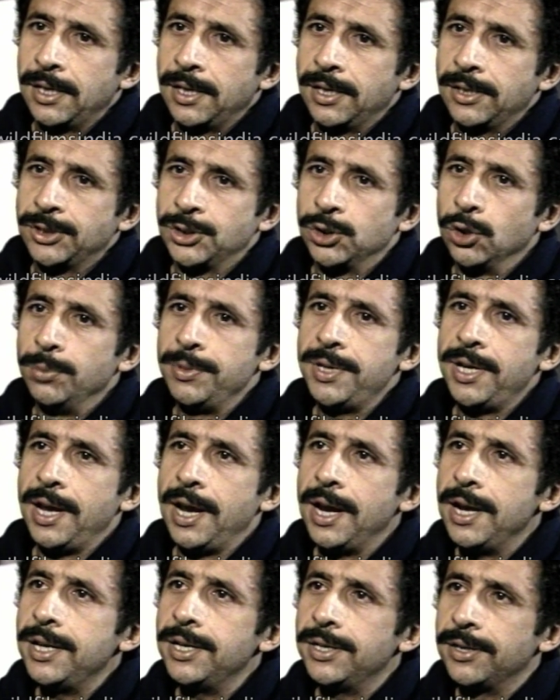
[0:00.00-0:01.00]
Show me
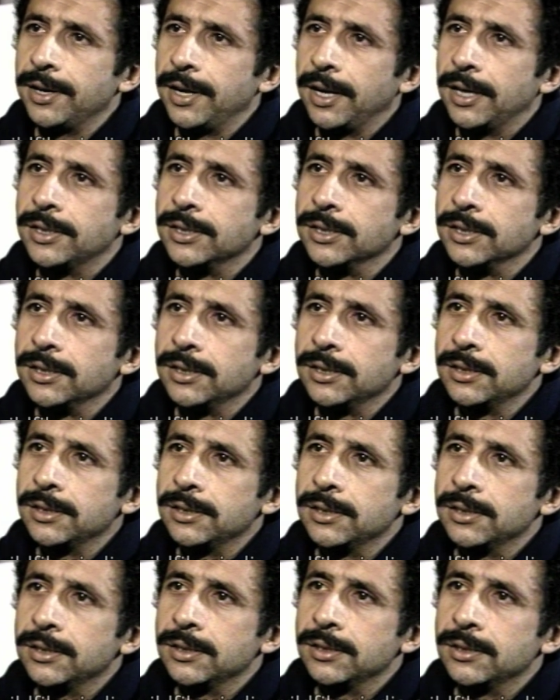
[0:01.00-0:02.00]
any director
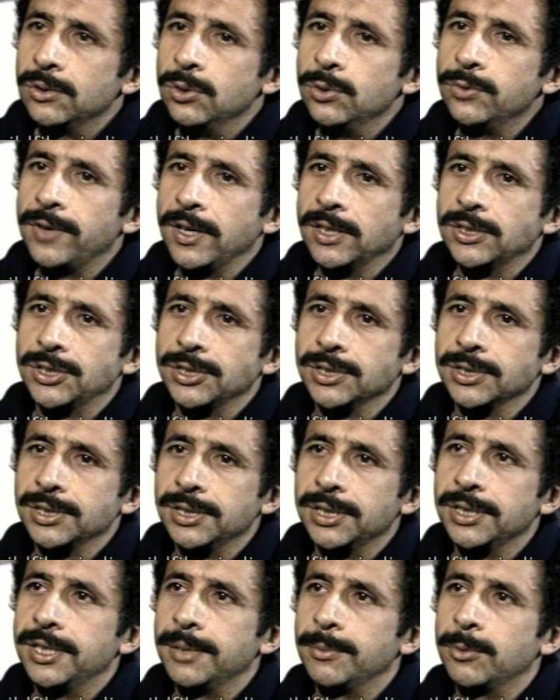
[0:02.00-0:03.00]
who functions
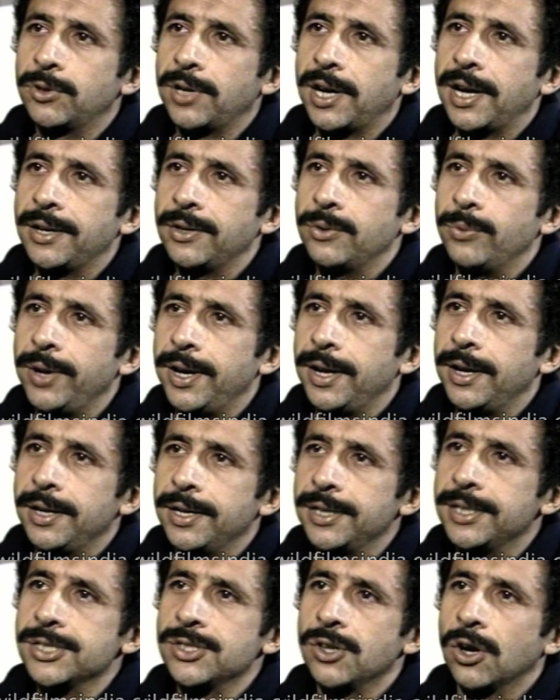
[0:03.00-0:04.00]
in a democratic way.
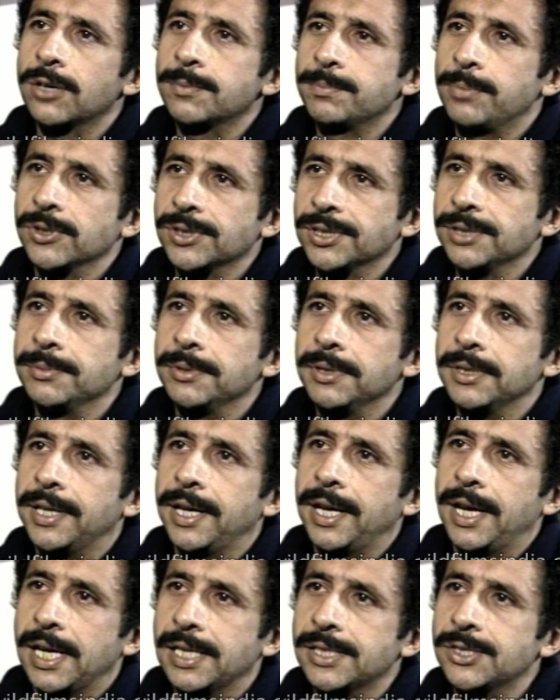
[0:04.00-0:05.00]
It is not possible. There
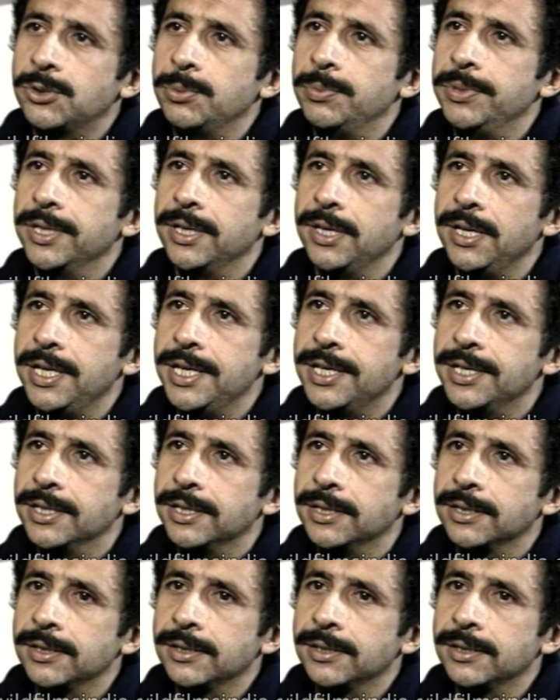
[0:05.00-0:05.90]
has to be a leader.